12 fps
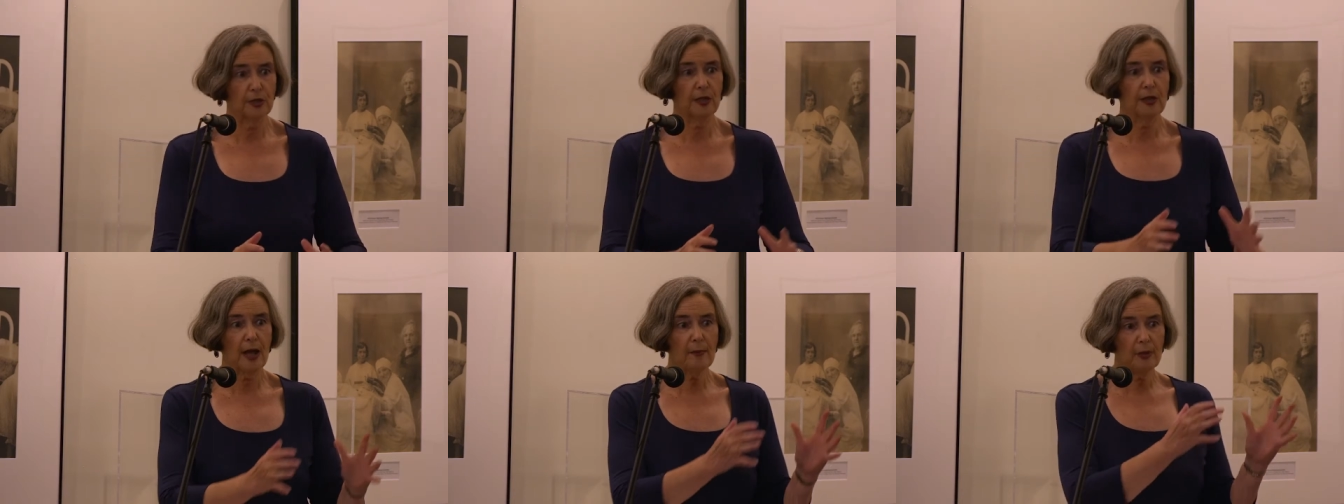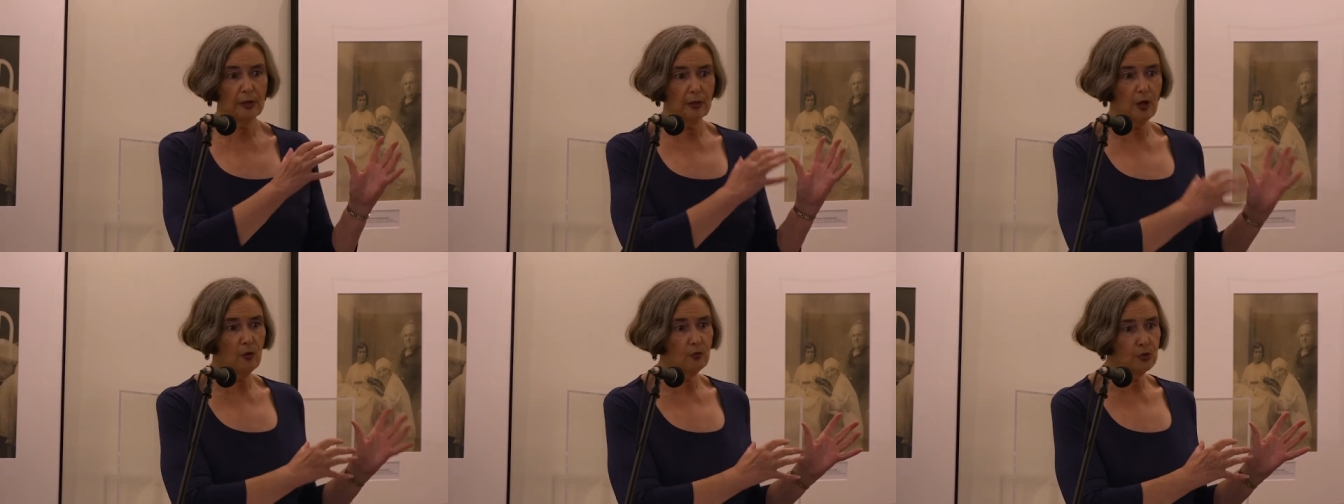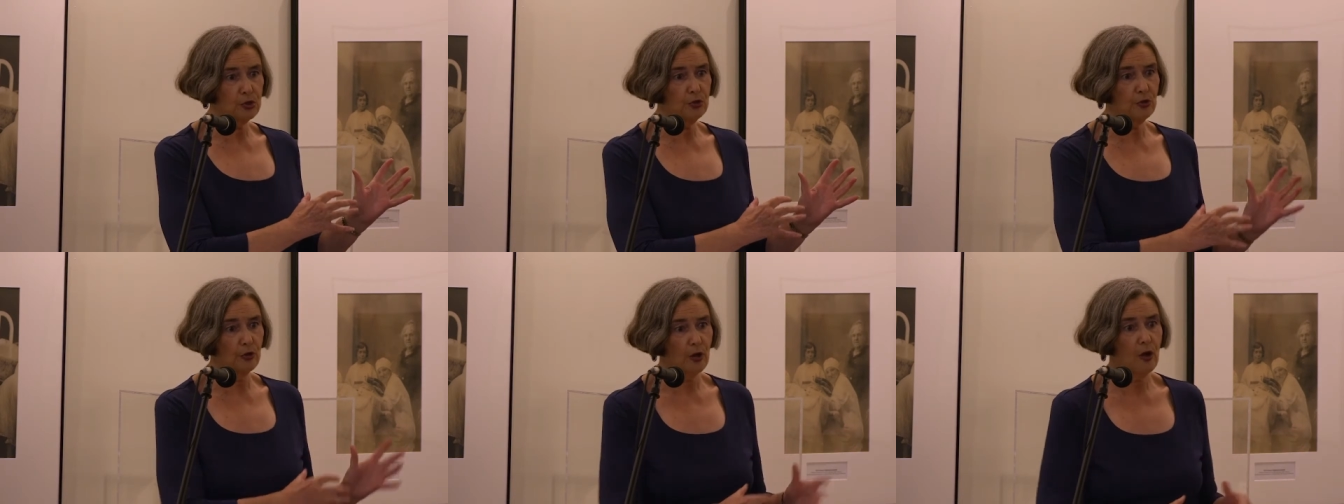and then I'm in the old
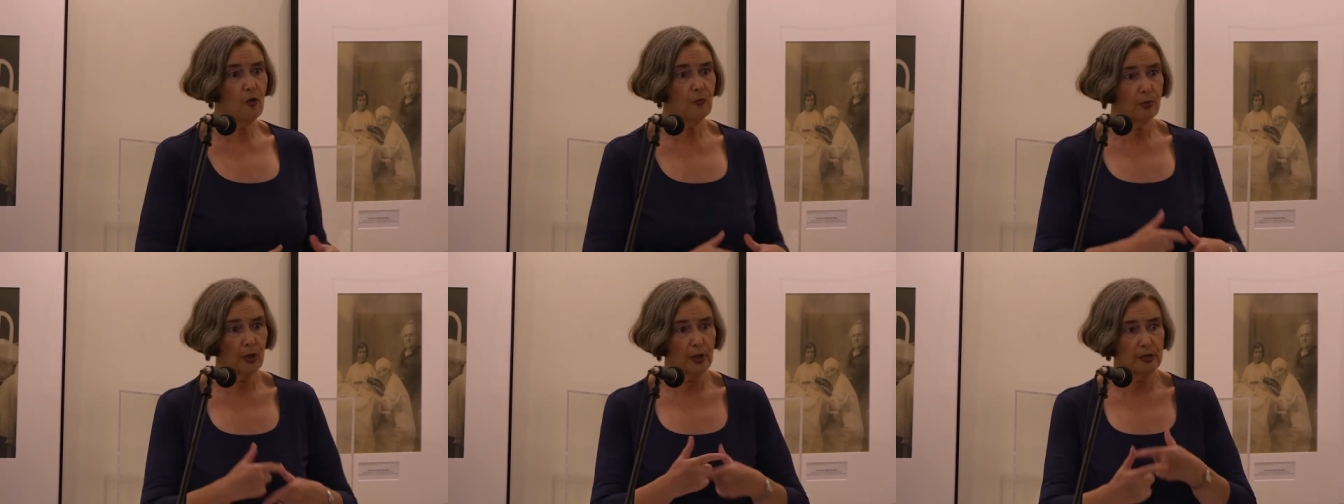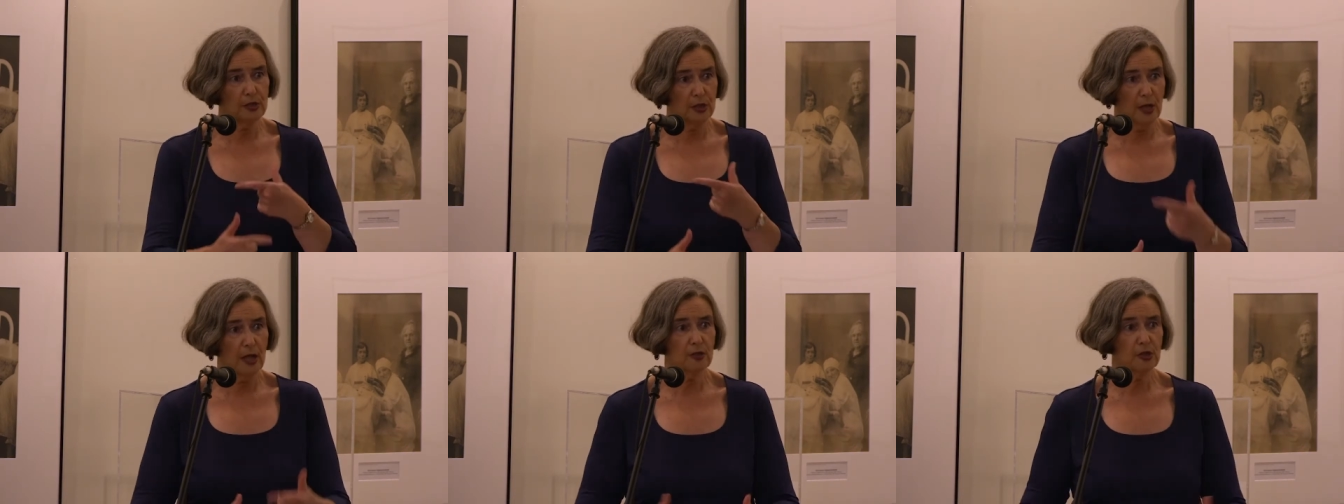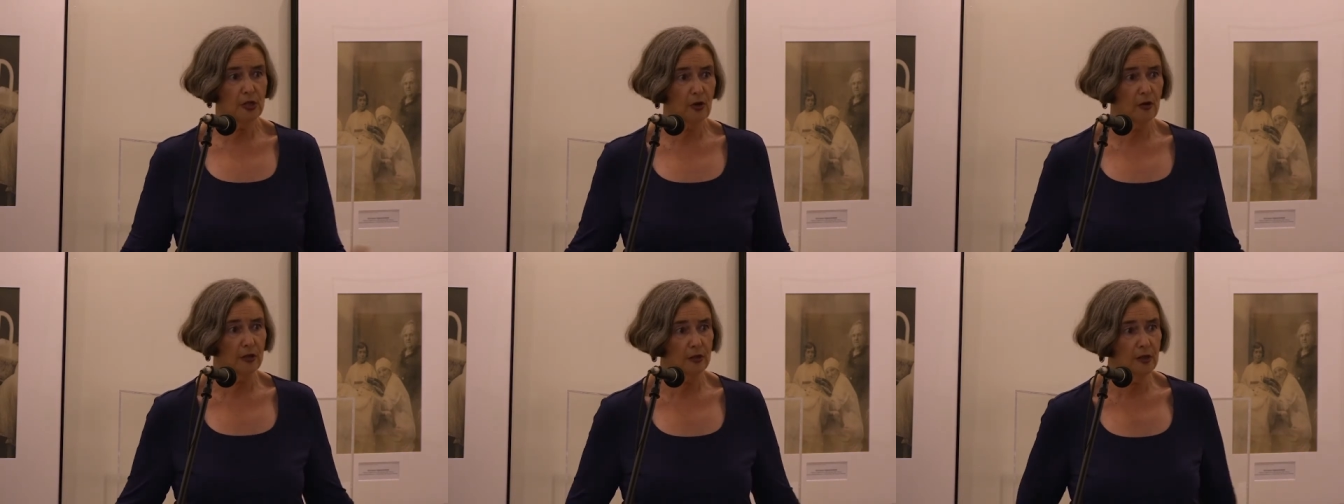Stewart home place, and I
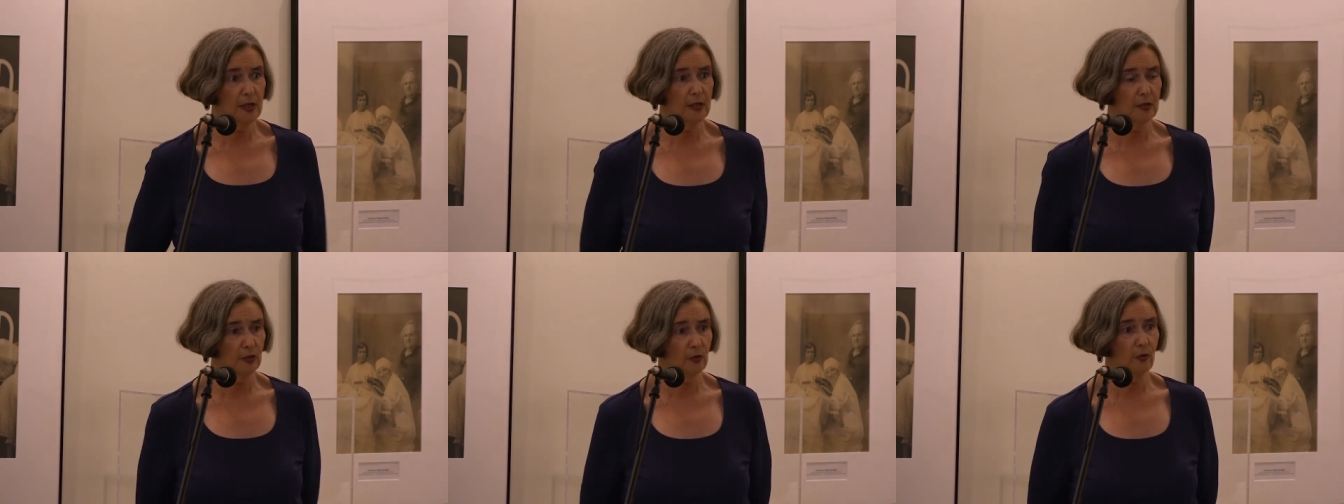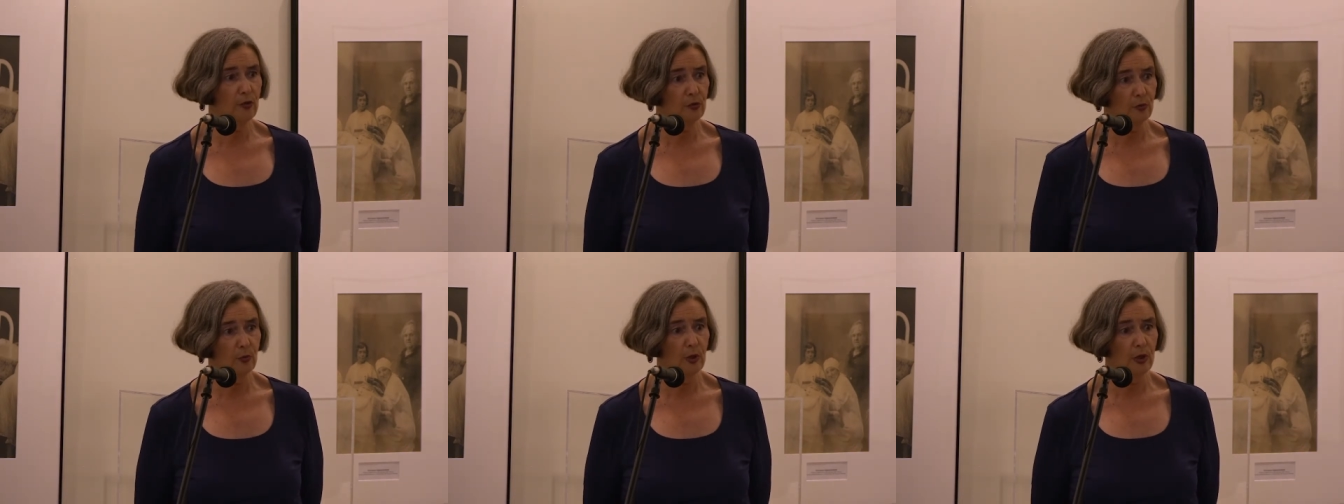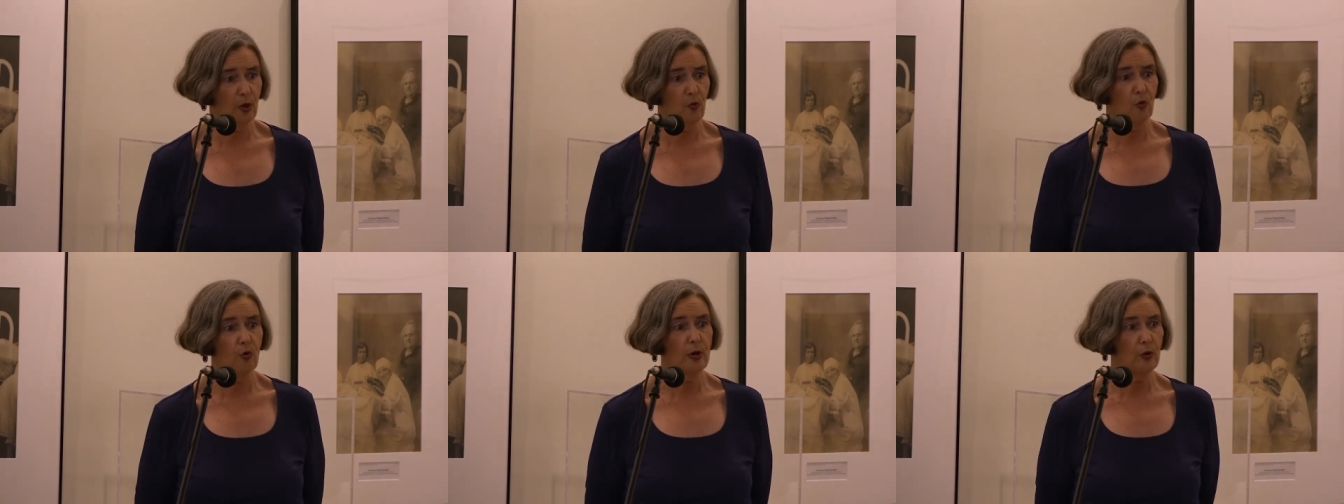started digging through an
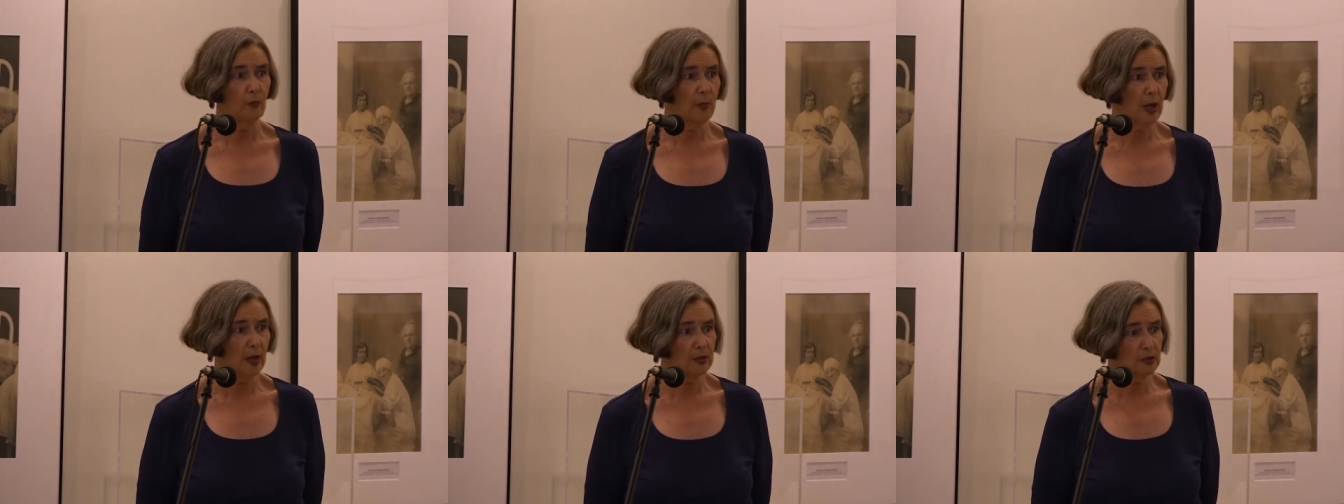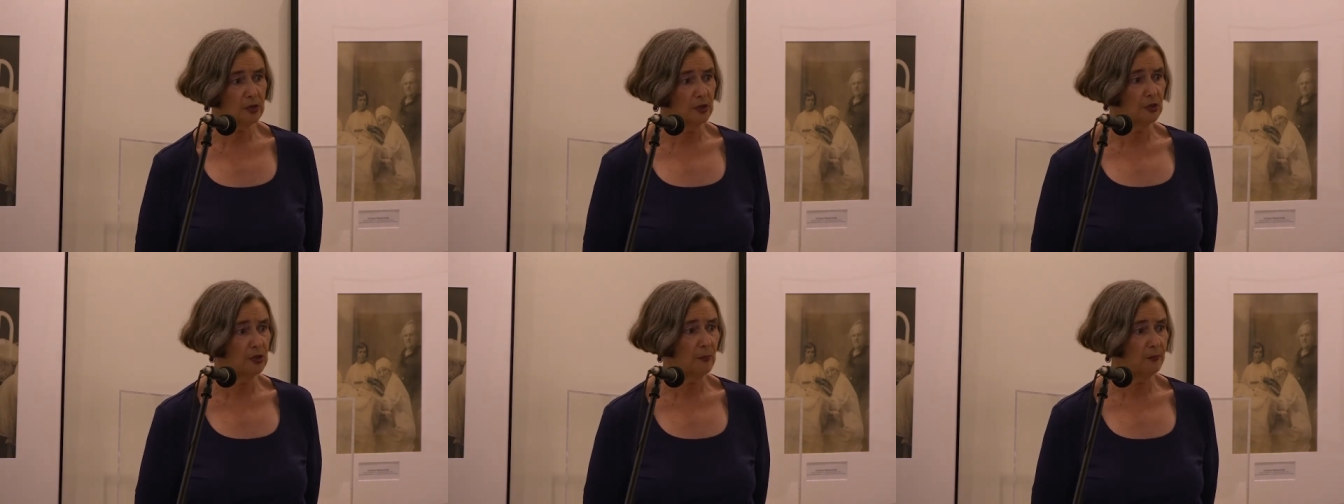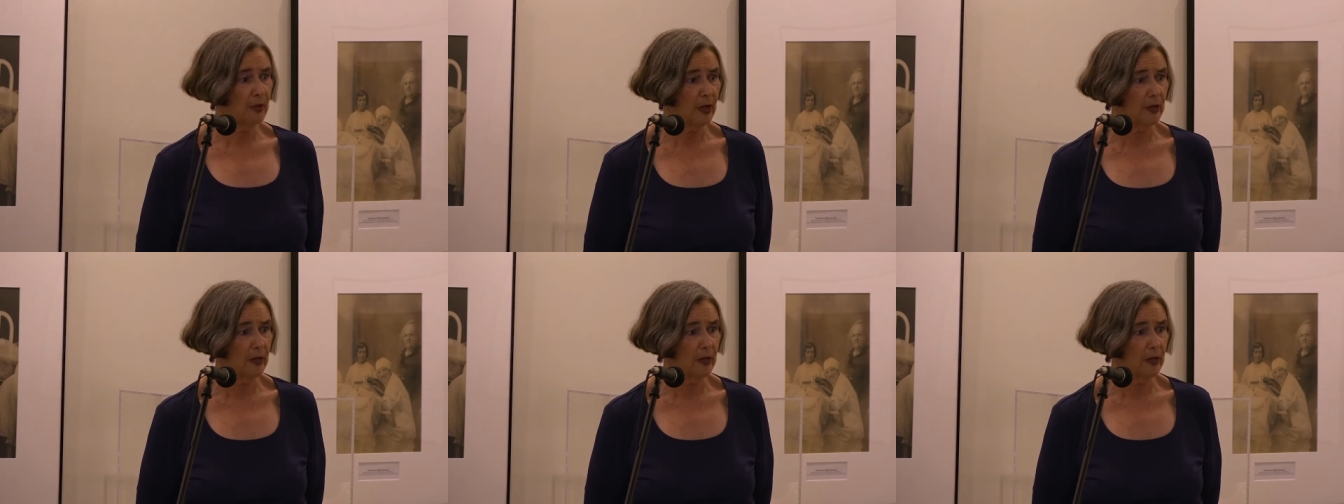old quilt box that's up